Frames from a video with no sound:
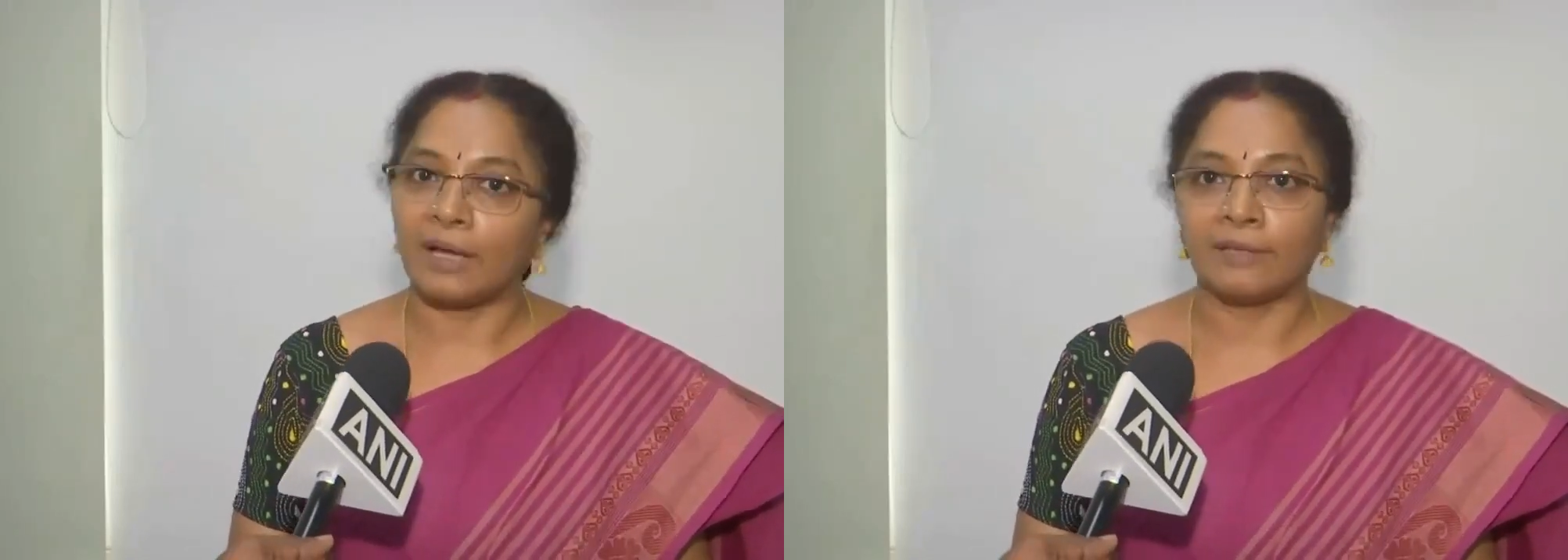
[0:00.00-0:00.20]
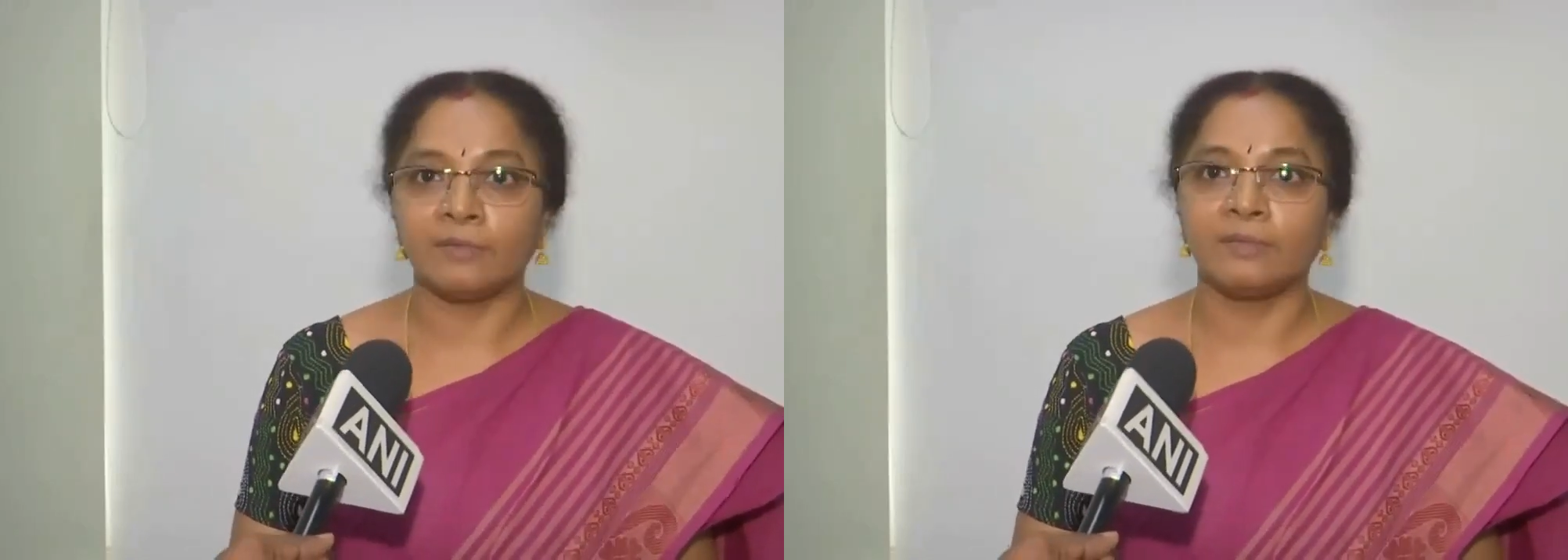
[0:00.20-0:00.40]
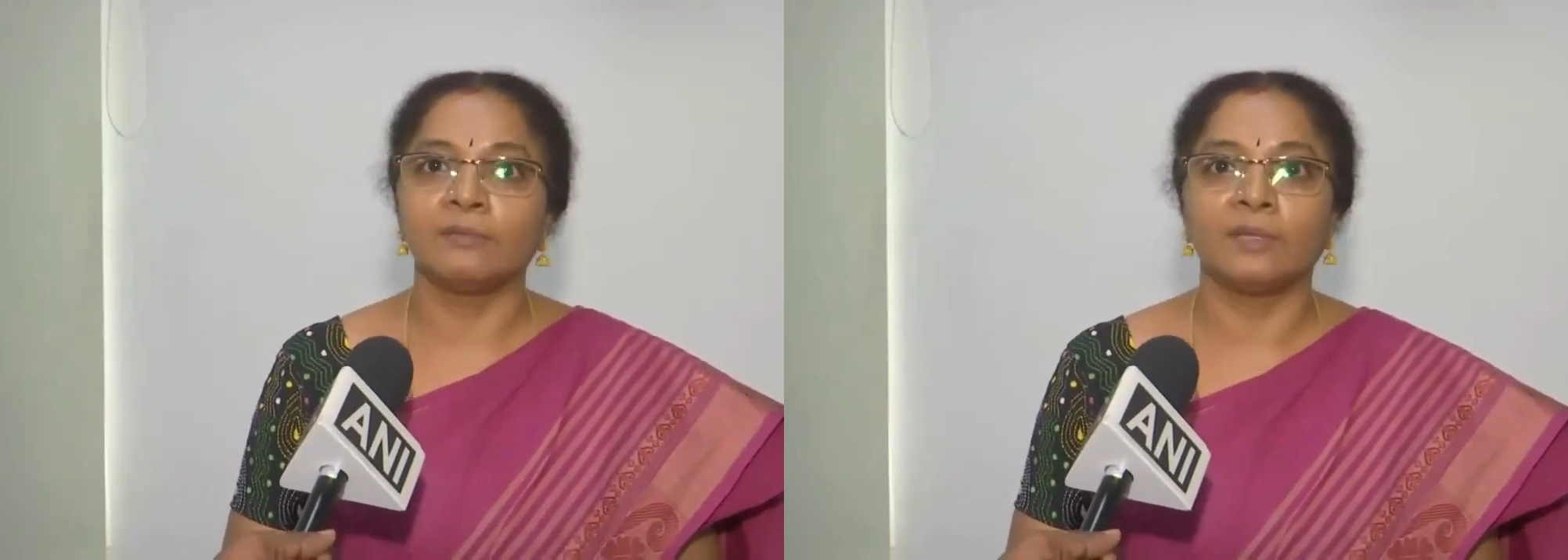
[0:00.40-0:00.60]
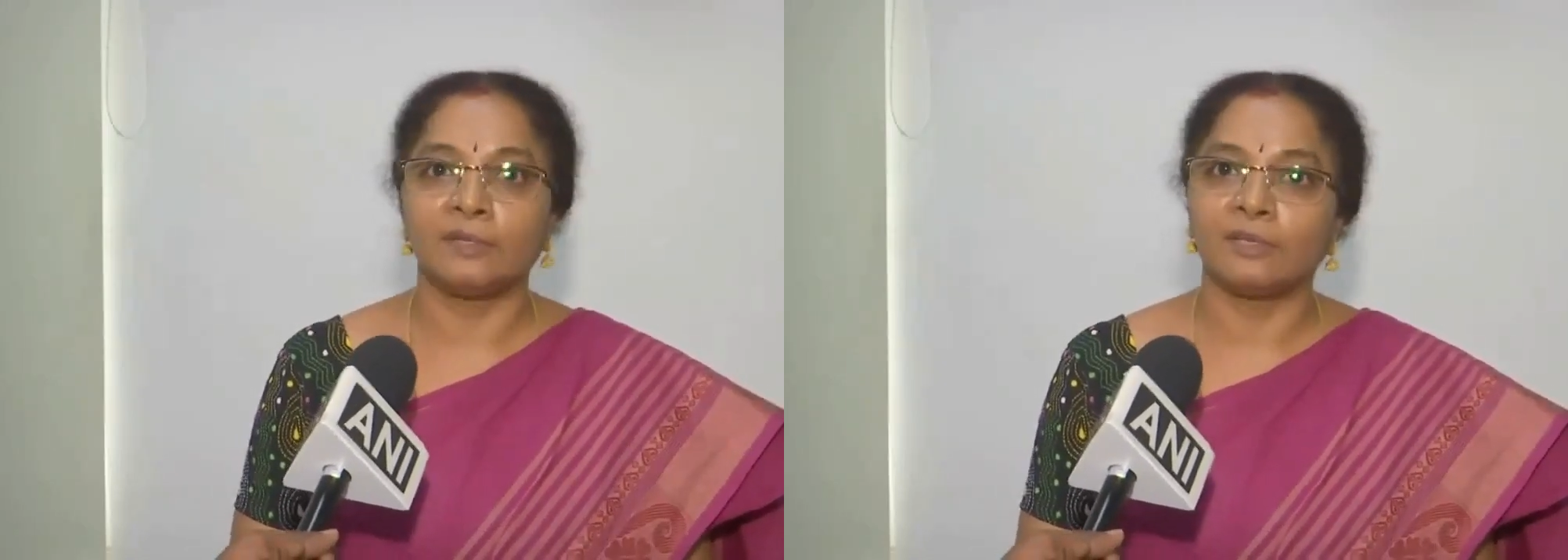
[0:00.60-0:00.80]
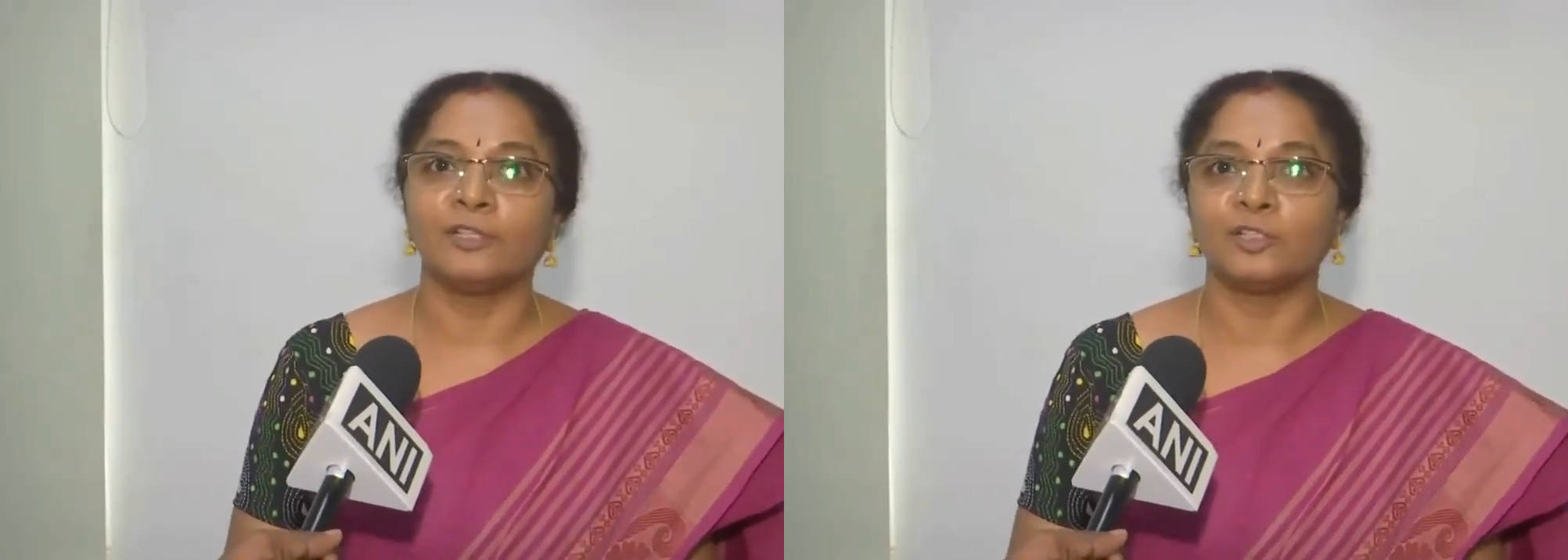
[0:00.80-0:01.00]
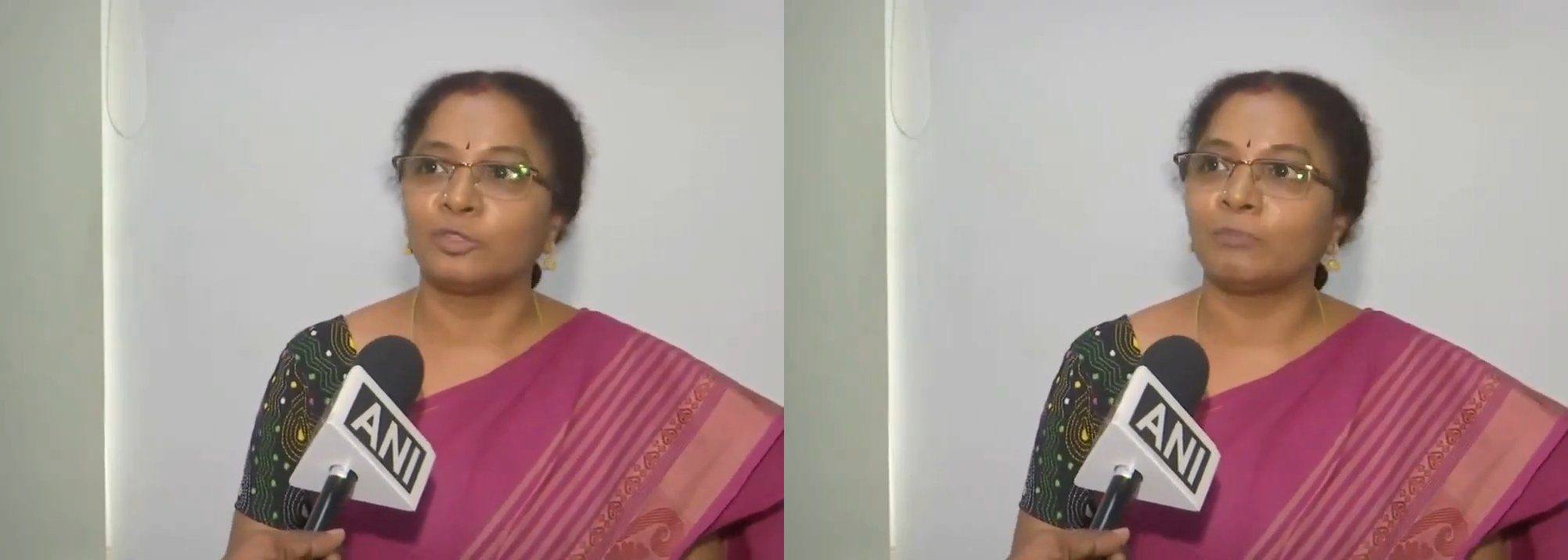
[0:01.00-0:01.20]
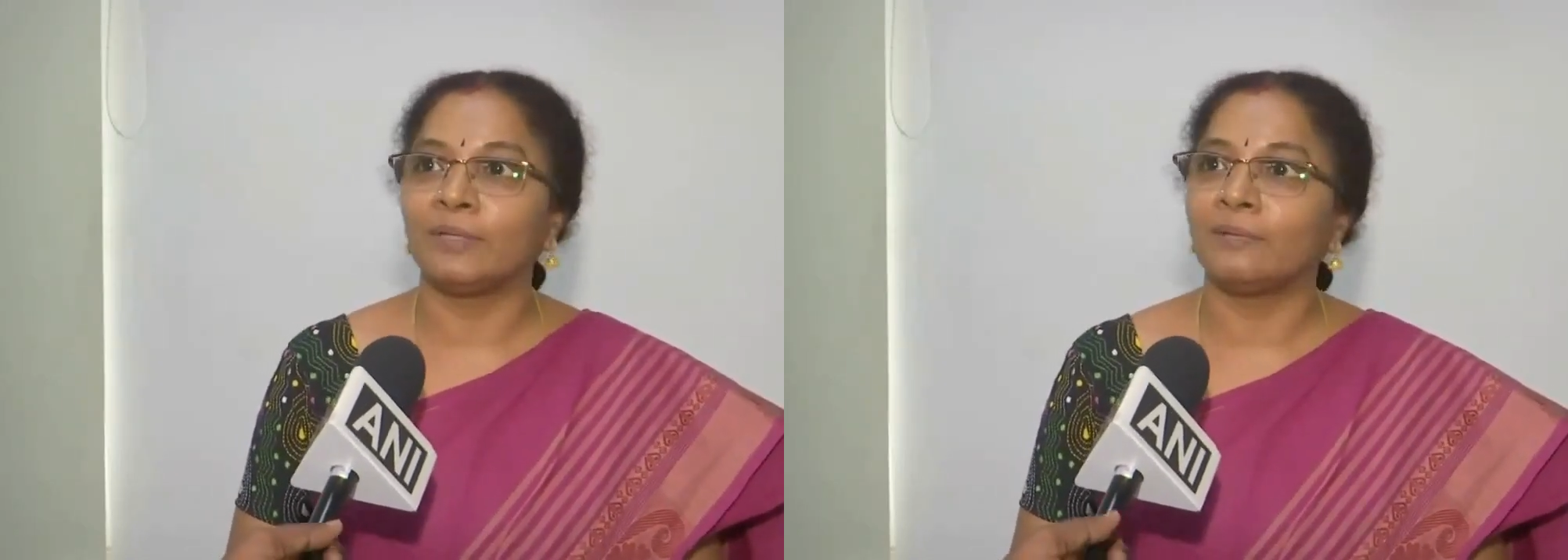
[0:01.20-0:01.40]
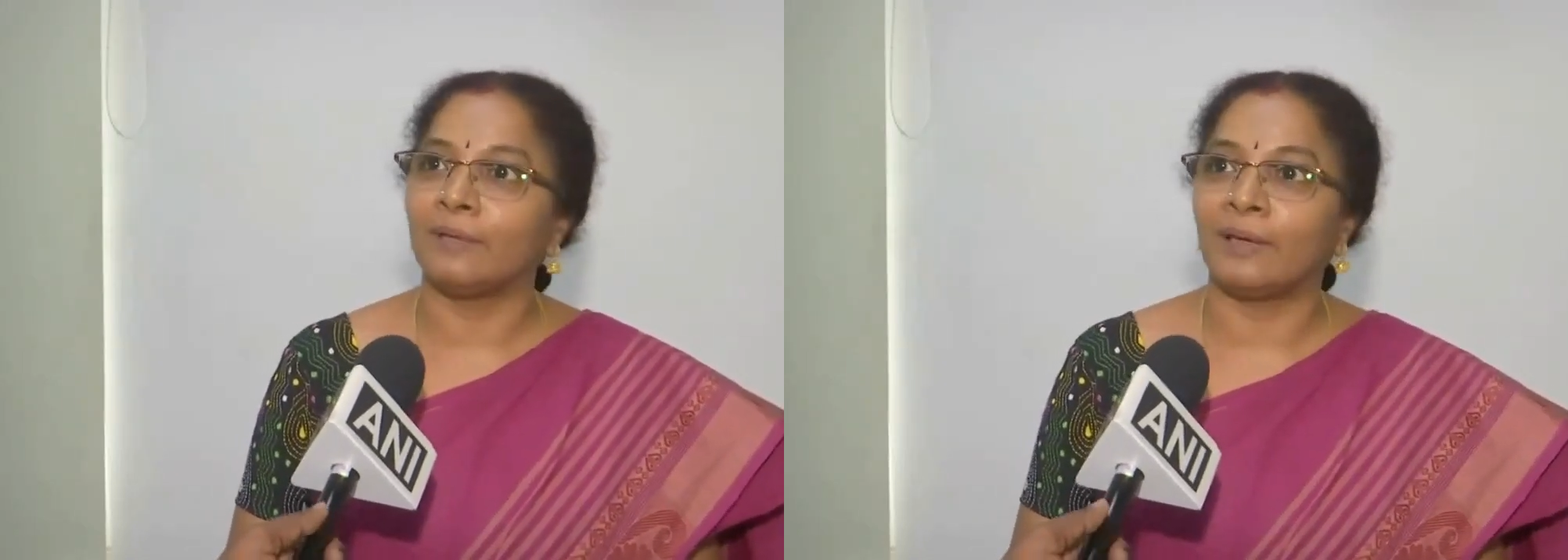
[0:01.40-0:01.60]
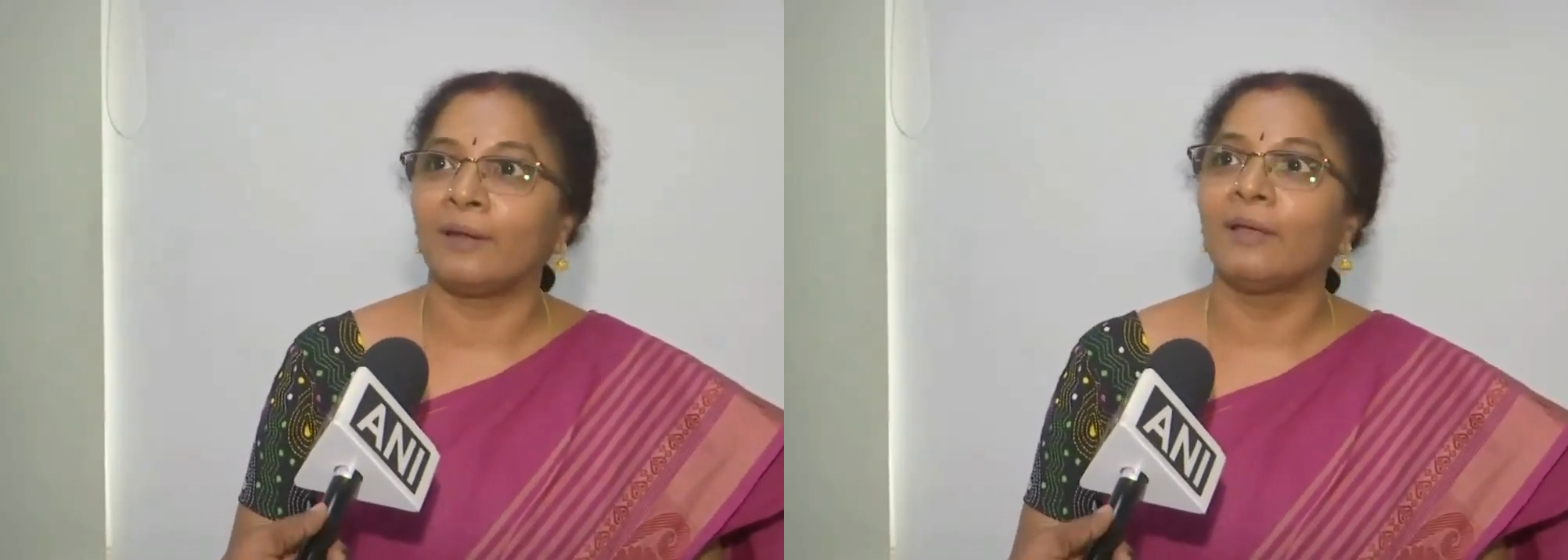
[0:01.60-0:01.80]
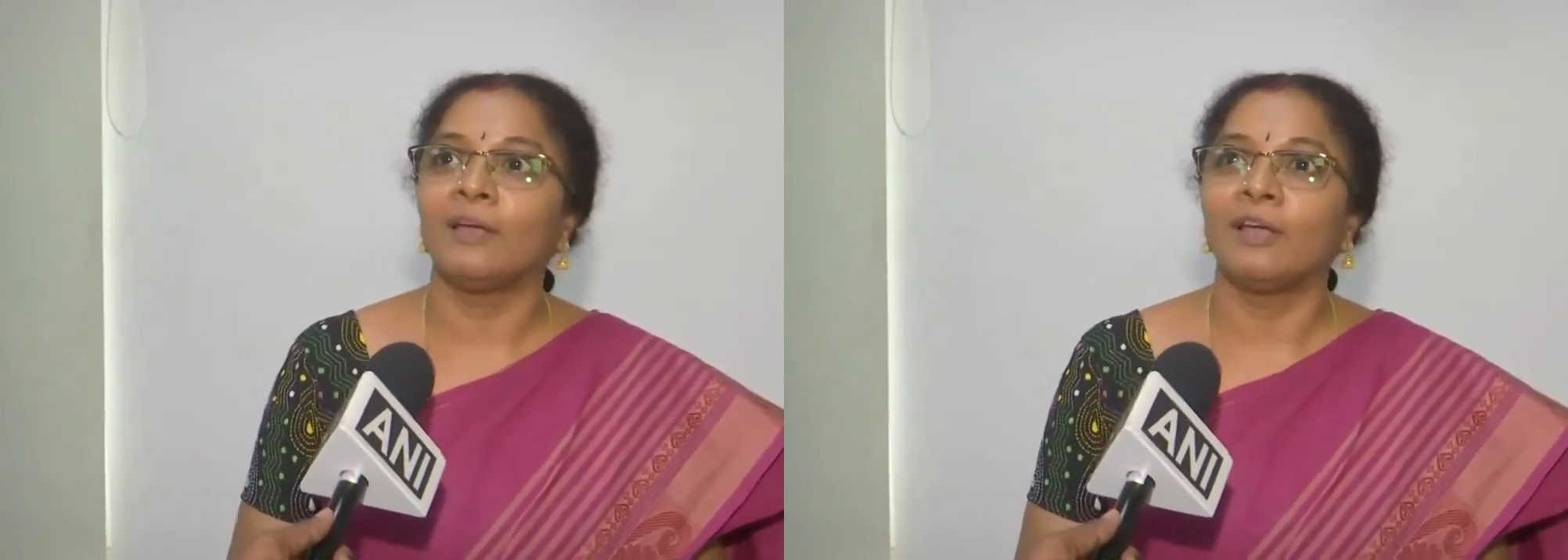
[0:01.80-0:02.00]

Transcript: I think that uh, it should be there.